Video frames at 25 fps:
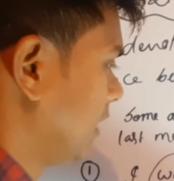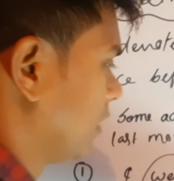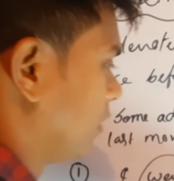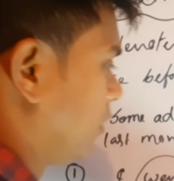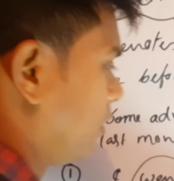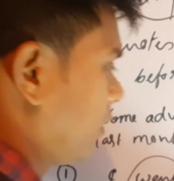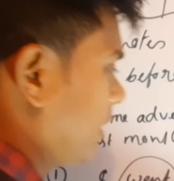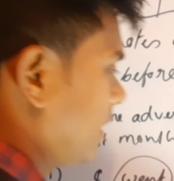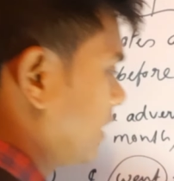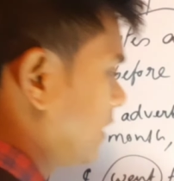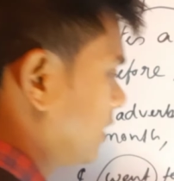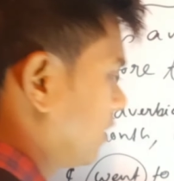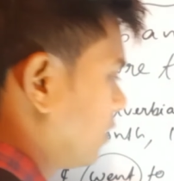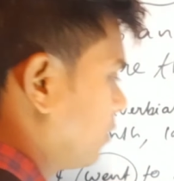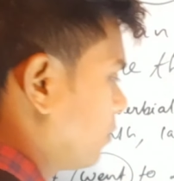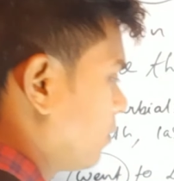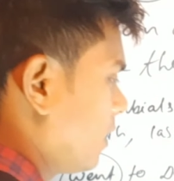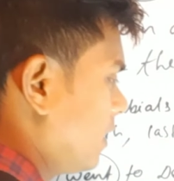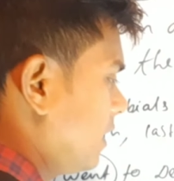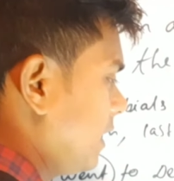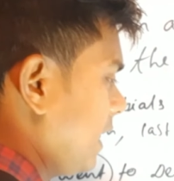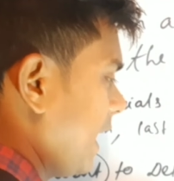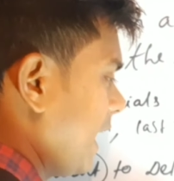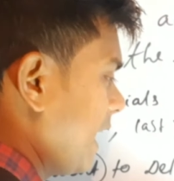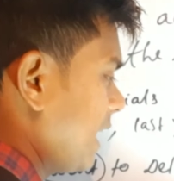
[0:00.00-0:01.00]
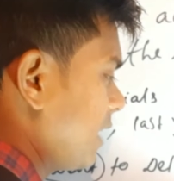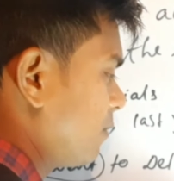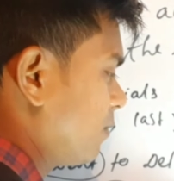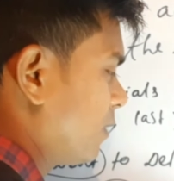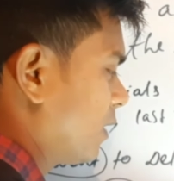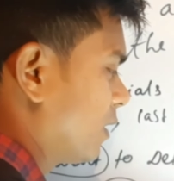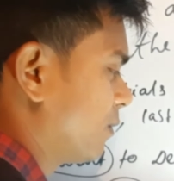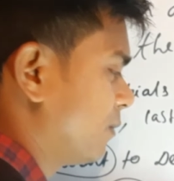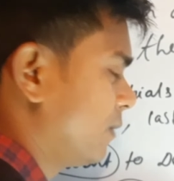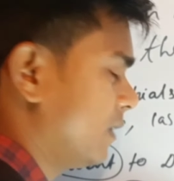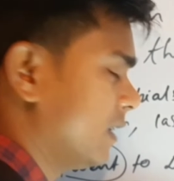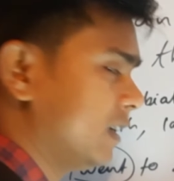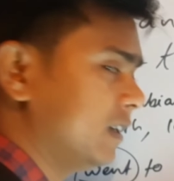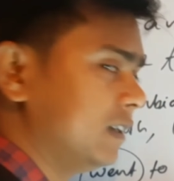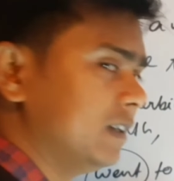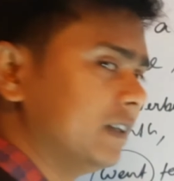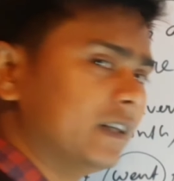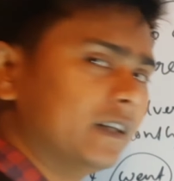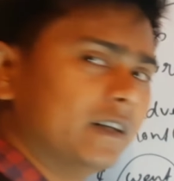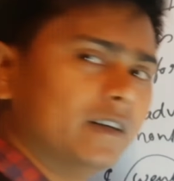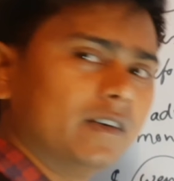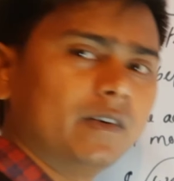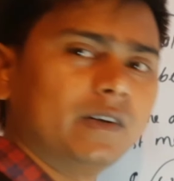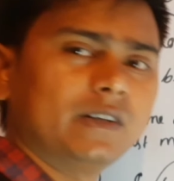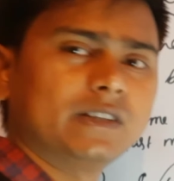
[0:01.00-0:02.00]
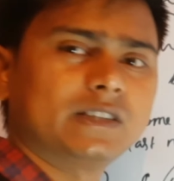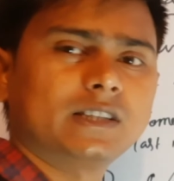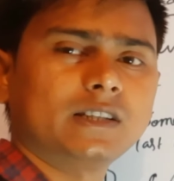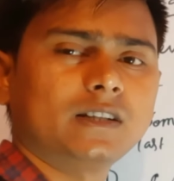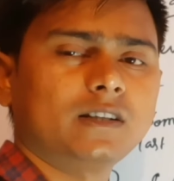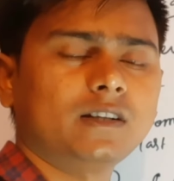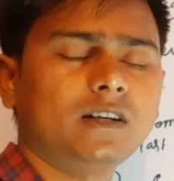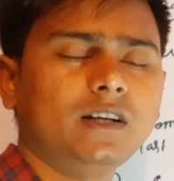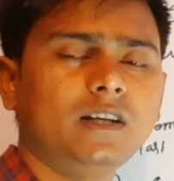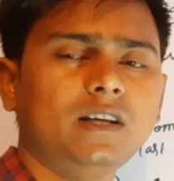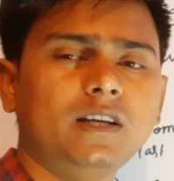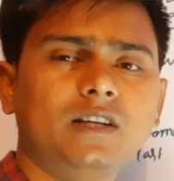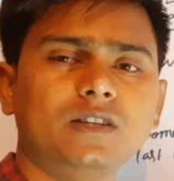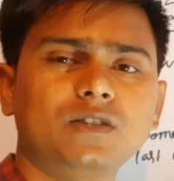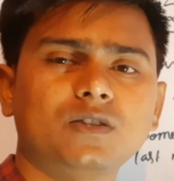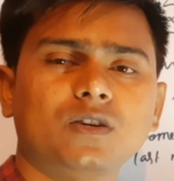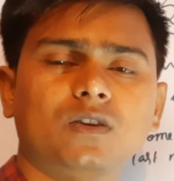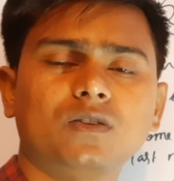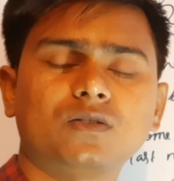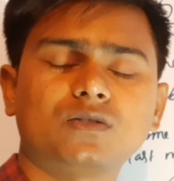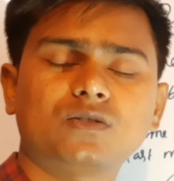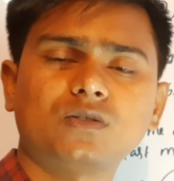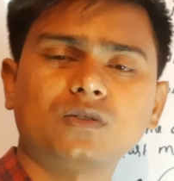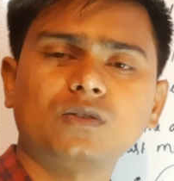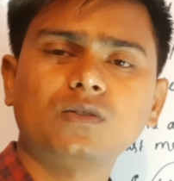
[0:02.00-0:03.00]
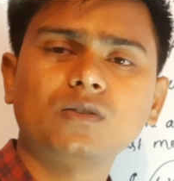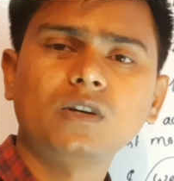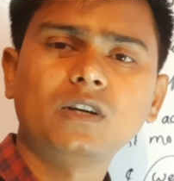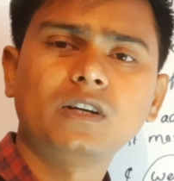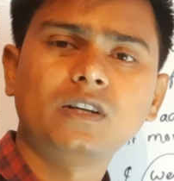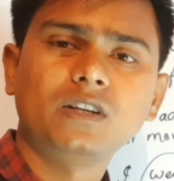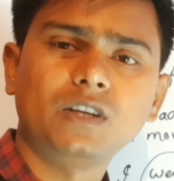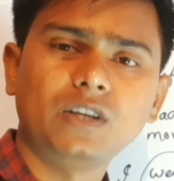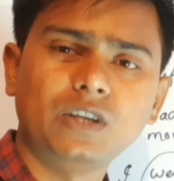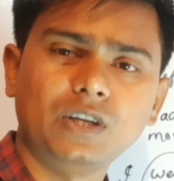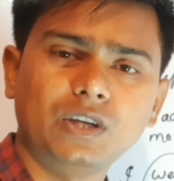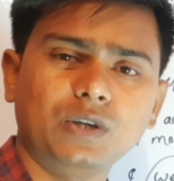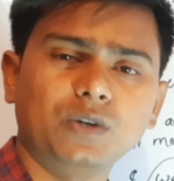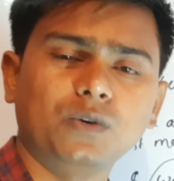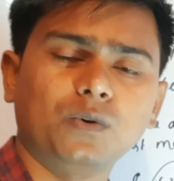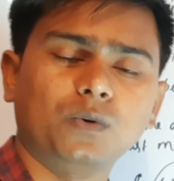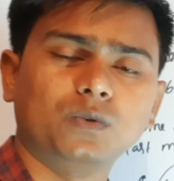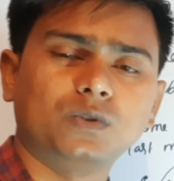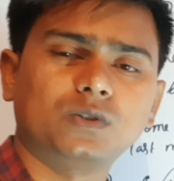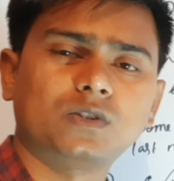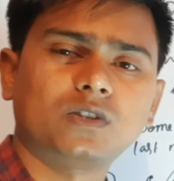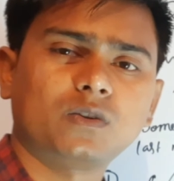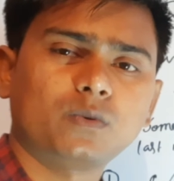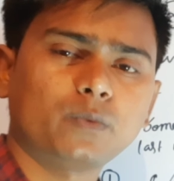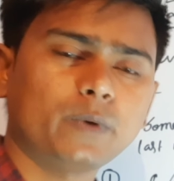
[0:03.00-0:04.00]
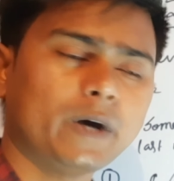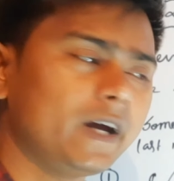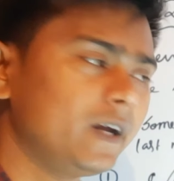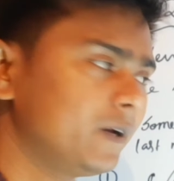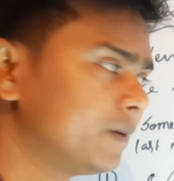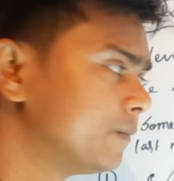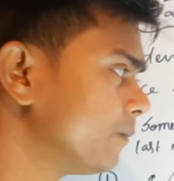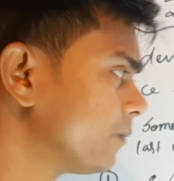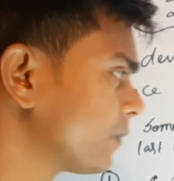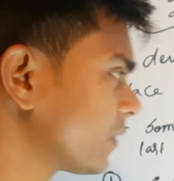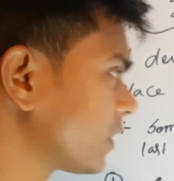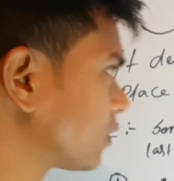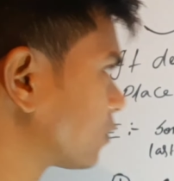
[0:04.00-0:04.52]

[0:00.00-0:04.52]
Look at the word adverbial recently is also used, right?